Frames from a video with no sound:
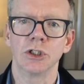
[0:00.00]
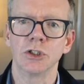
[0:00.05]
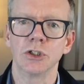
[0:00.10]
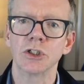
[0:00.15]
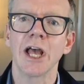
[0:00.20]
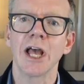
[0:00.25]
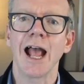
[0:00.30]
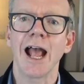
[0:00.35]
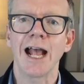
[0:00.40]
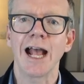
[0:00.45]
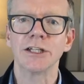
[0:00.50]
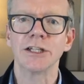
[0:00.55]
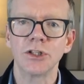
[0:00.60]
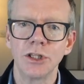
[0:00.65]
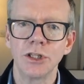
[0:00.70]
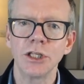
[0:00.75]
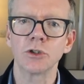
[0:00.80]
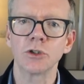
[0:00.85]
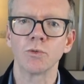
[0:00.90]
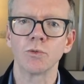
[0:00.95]
as this
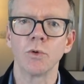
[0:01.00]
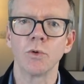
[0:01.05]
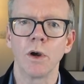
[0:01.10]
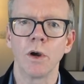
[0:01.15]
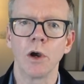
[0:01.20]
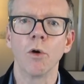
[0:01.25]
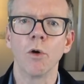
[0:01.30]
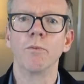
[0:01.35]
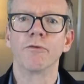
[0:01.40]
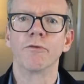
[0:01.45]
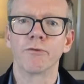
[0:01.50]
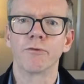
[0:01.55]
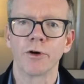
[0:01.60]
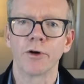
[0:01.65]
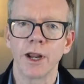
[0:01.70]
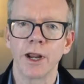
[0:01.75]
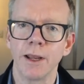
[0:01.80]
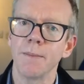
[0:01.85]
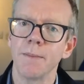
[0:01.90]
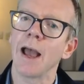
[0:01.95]
will help frame
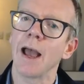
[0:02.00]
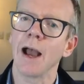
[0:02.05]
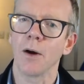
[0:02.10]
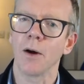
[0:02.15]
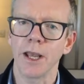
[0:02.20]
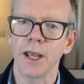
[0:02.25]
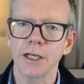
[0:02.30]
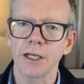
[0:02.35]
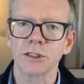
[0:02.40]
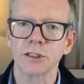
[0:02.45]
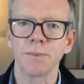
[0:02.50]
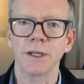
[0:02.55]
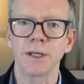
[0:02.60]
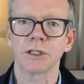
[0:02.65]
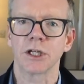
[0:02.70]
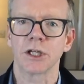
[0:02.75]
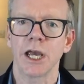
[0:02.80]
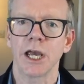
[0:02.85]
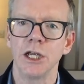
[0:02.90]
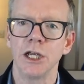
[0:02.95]
our
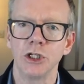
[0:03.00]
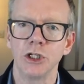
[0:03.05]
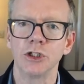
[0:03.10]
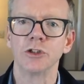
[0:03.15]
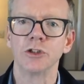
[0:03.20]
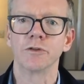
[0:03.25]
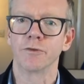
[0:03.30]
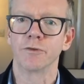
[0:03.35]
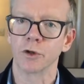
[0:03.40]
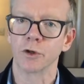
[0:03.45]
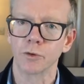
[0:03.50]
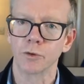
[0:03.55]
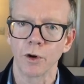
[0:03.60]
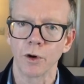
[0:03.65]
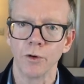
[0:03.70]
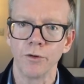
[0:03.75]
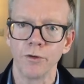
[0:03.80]
expectations for growth